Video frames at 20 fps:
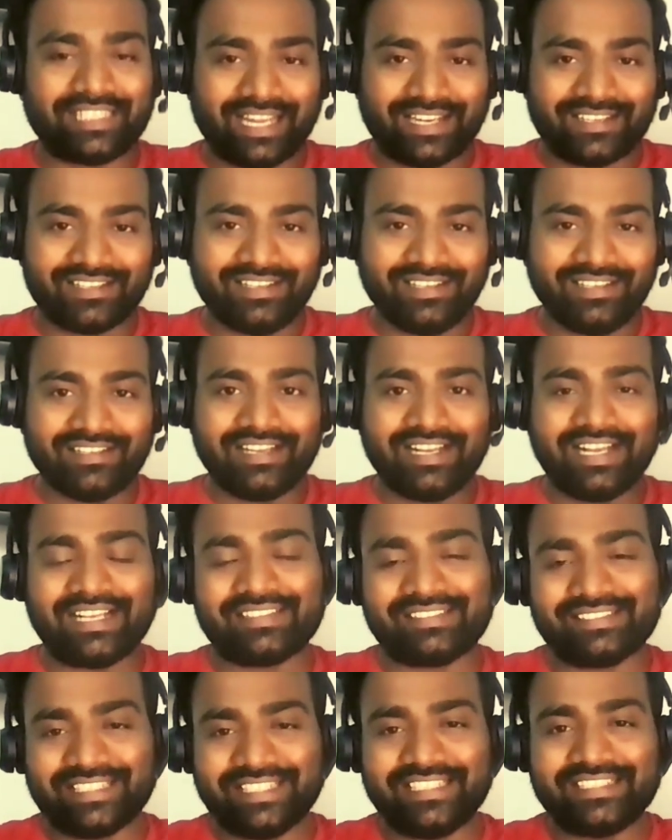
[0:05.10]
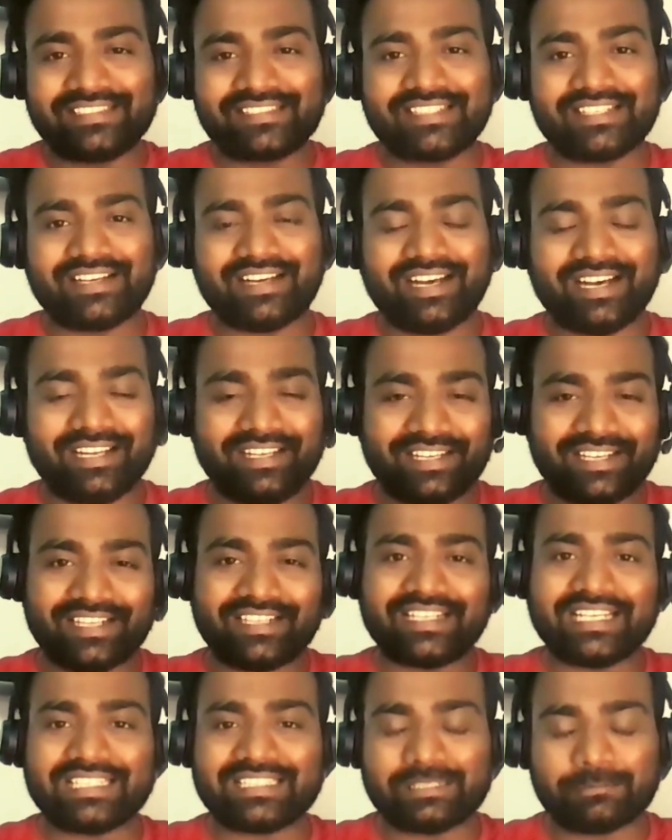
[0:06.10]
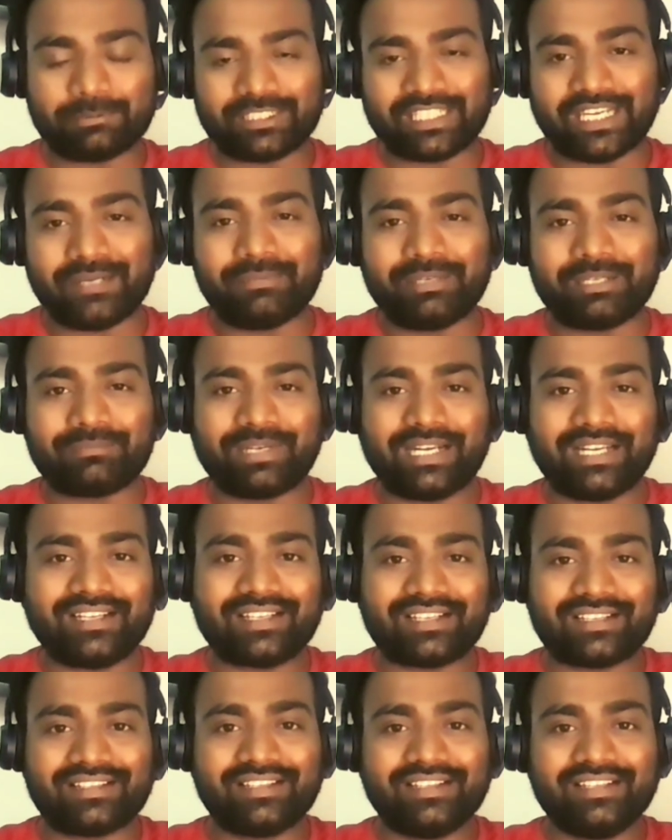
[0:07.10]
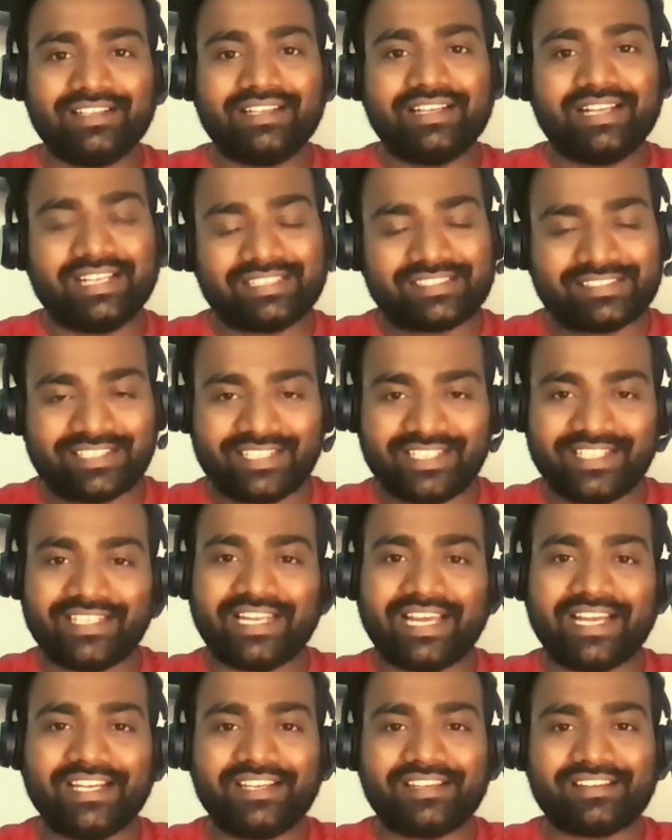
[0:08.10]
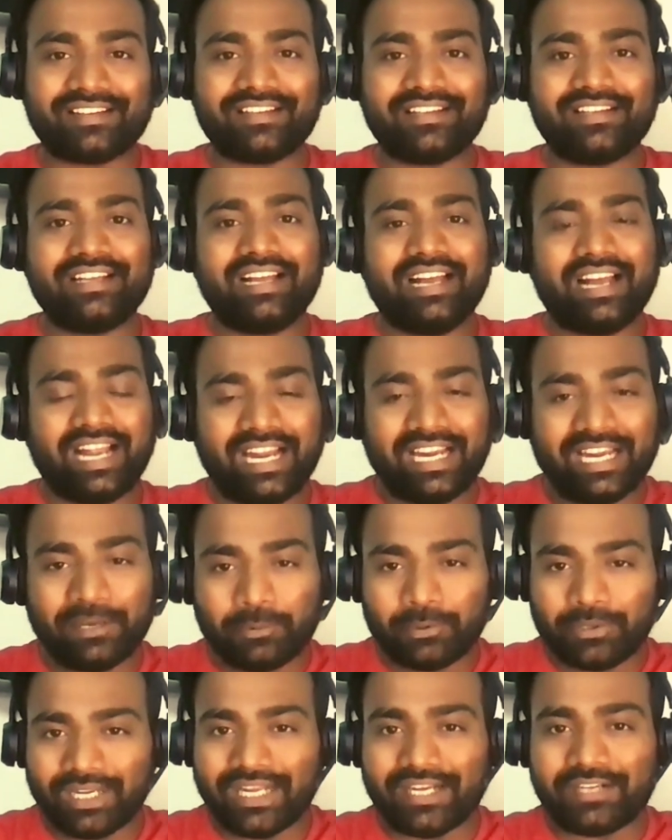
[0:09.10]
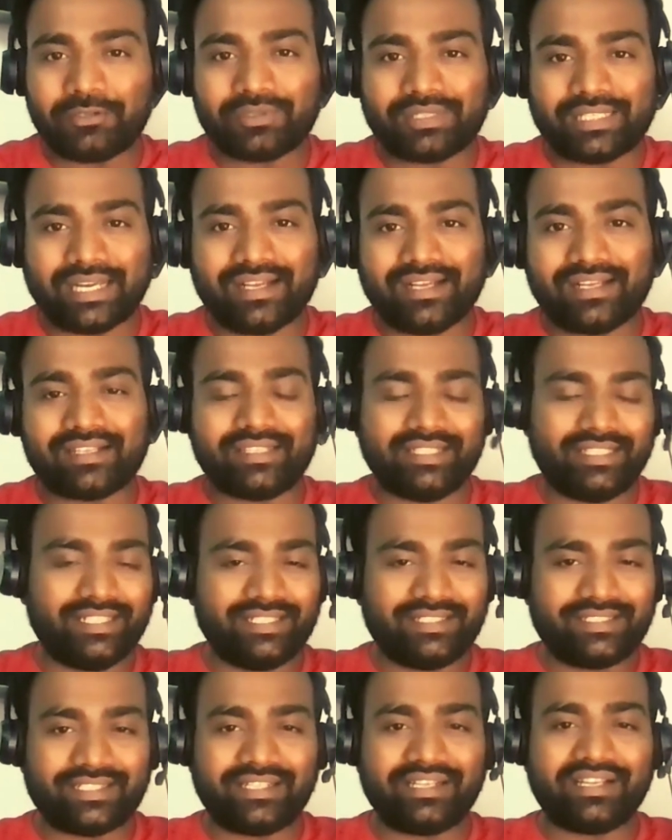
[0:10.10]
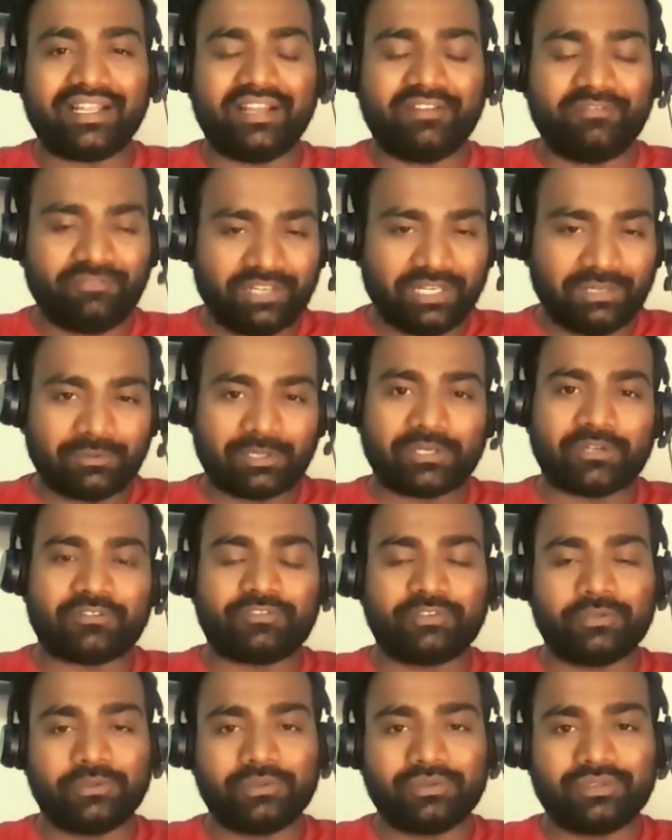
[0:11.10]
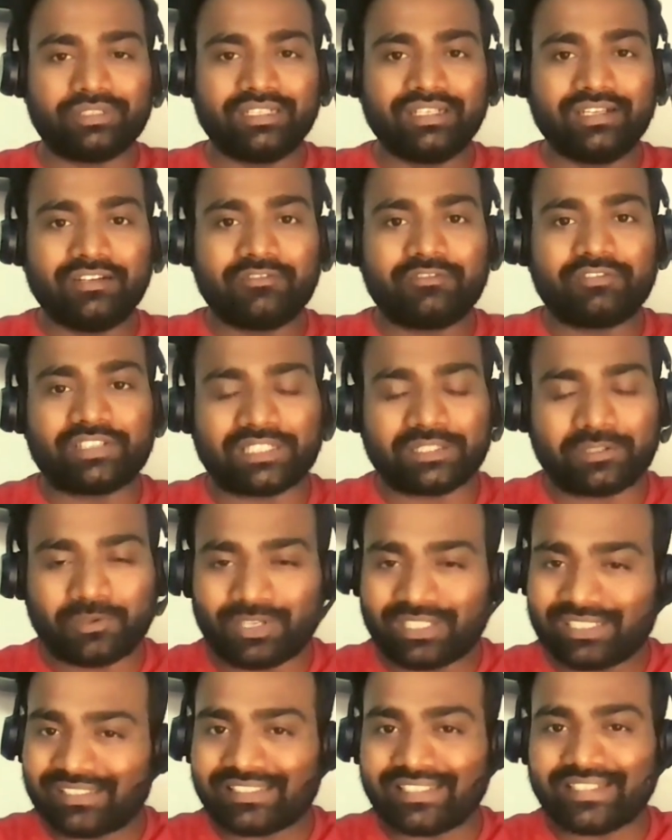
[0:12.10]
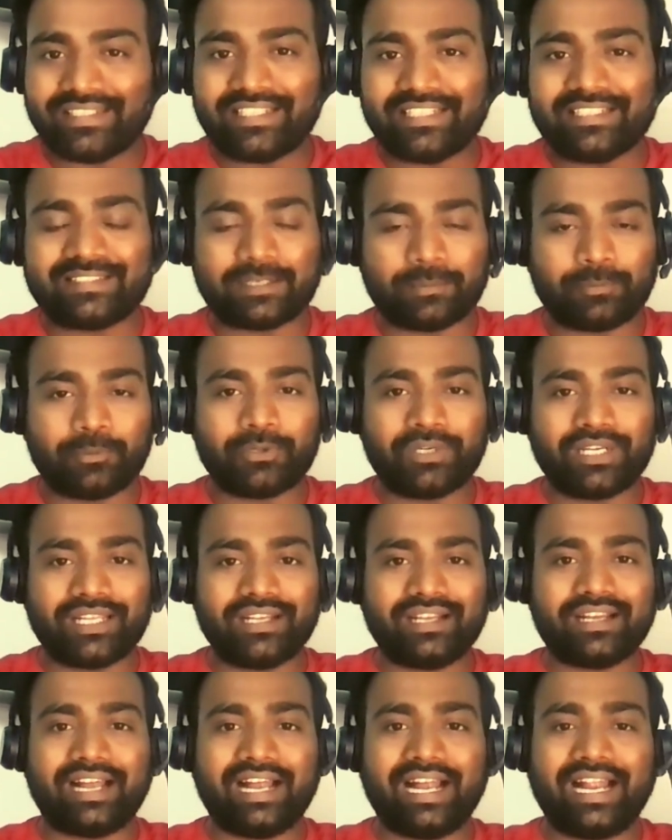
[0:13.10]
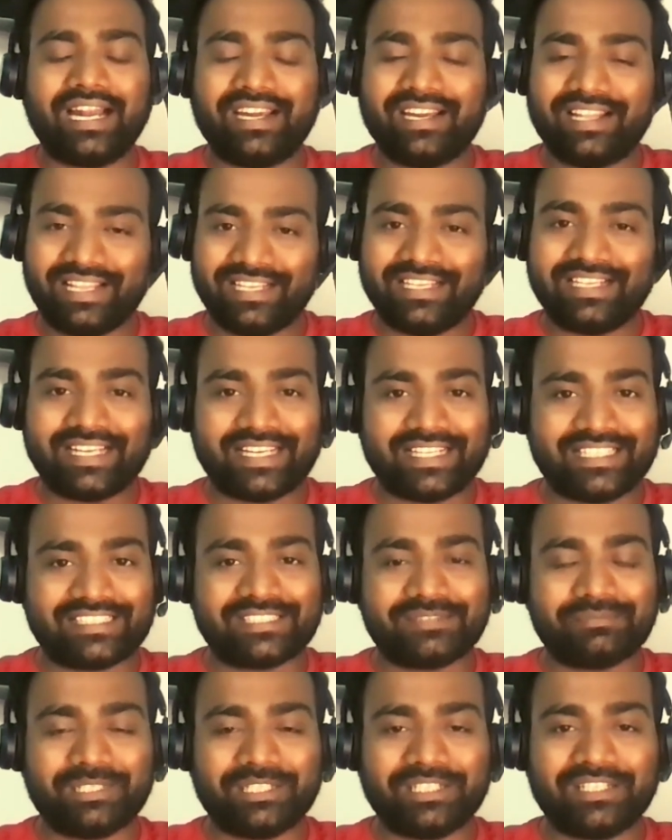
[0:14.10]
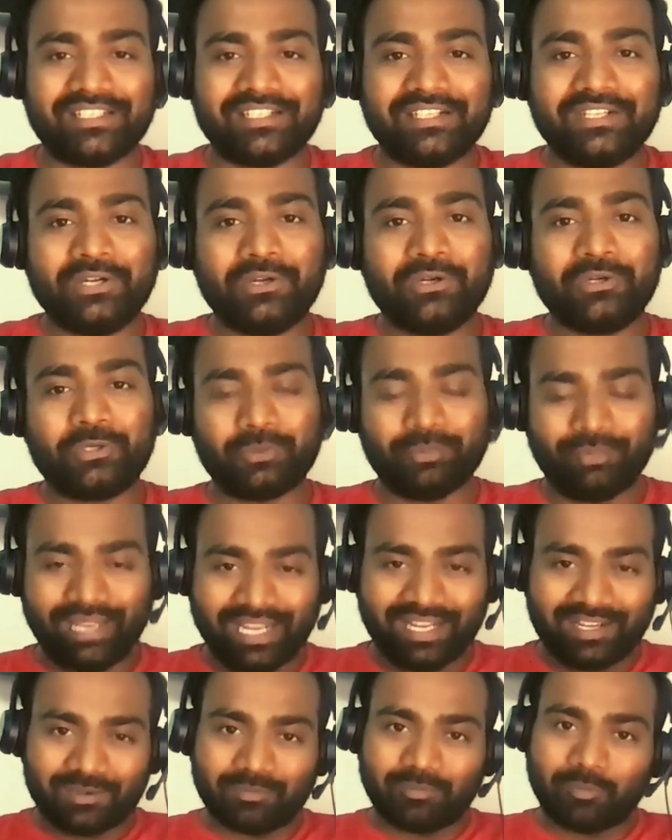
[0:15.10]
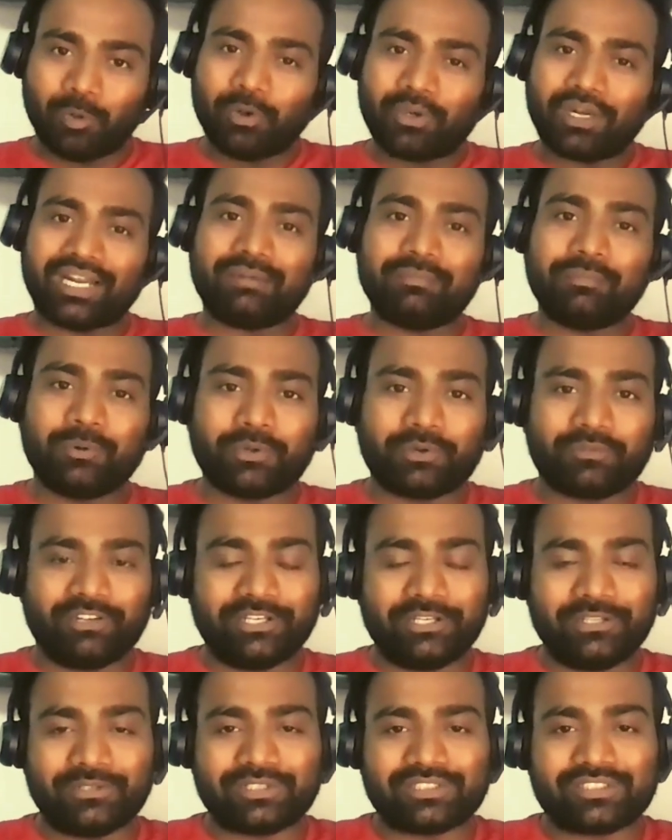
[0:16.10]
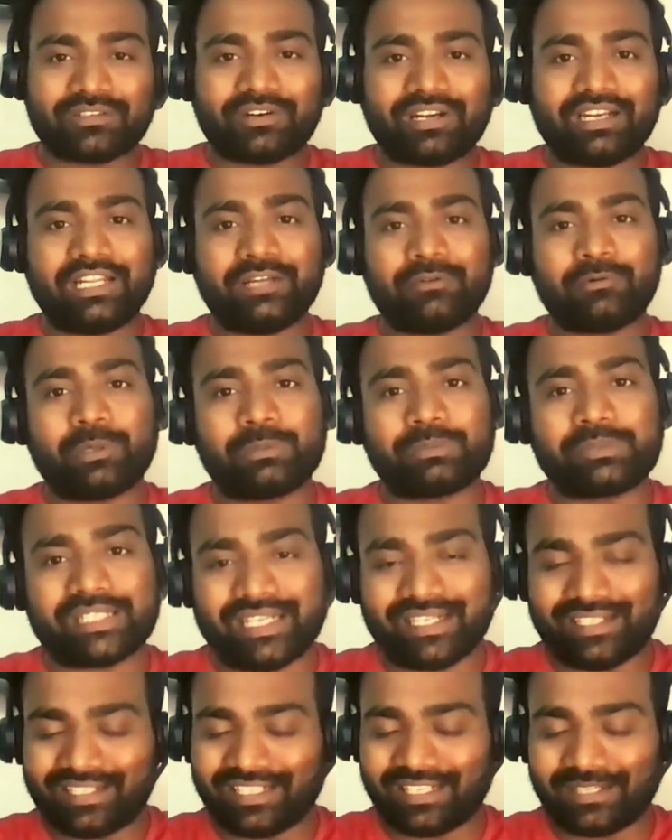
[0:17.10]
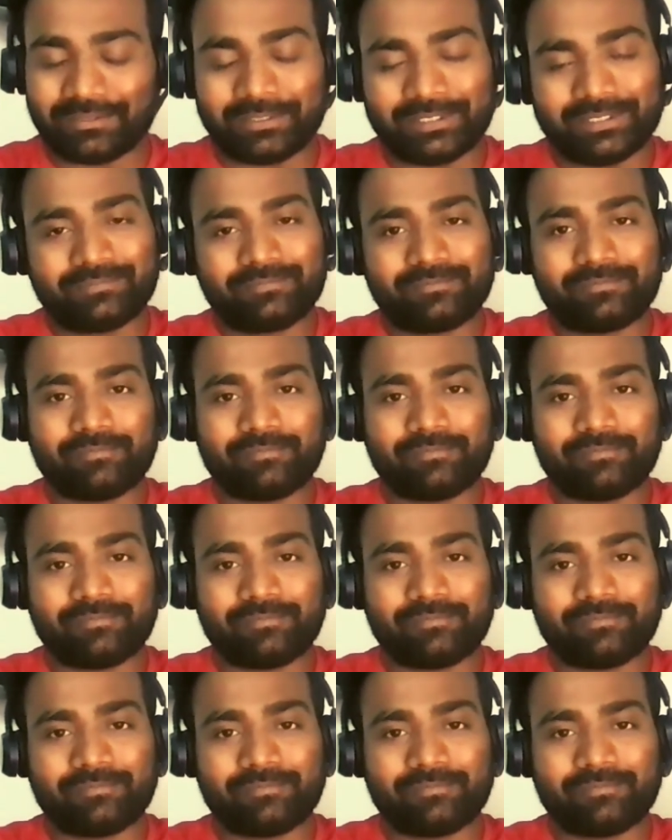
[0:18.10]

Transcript: our channel has reached 100k subscriber mark yesterday night, and I would like to thank each and every one of you for constantly supporting and encouraging me to make more and more videos on DevOps and cloud.